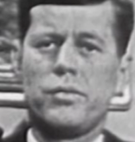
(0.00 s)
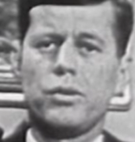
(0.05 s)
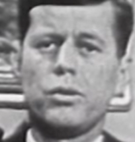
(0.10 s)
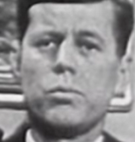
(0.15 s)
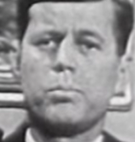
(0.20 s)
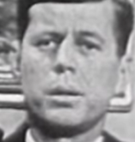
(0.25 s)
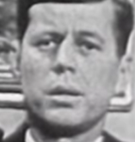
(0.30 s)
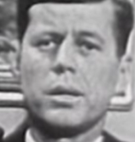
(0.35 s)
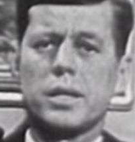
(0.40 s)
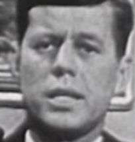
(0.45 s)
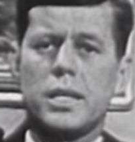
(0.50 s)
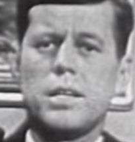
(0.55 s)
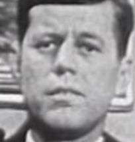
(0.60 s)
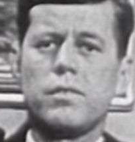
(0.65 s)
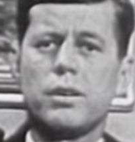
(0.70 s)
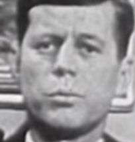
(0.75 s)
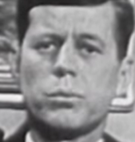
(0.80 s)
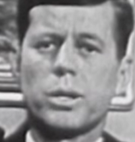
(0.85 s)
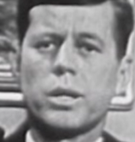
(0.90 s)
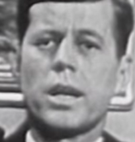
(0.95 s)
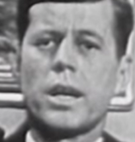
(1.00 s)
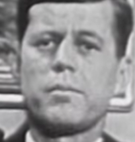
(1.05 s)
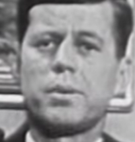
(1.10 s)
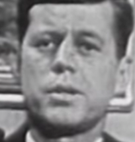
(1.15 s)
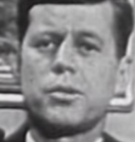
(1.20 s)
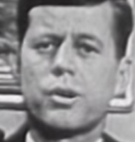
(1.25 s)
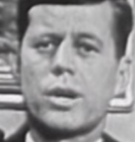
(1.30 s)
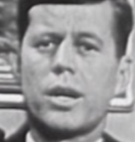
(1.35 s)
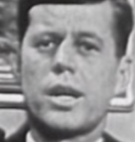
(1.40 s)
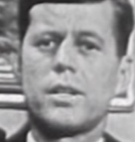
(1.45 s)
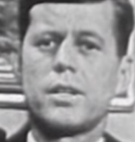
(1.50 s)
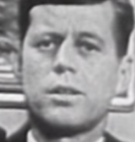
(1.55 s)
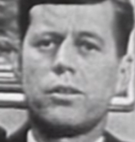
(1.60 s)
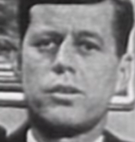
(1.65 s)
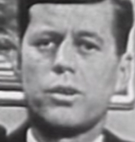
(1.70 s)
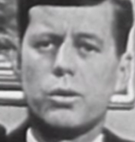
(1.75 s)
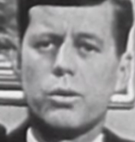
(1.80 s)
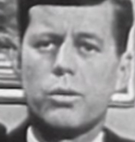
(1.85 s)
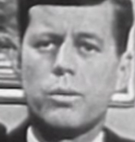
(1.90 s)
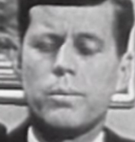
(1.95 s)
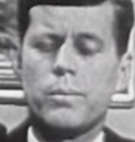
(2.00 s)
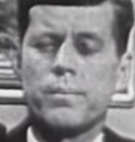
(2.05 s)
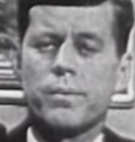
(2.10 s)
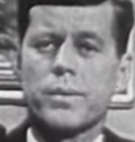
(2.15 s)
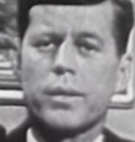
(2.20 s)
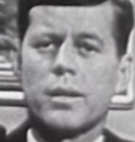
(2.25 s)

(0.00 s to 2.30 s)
you believe in what I've been trying to do,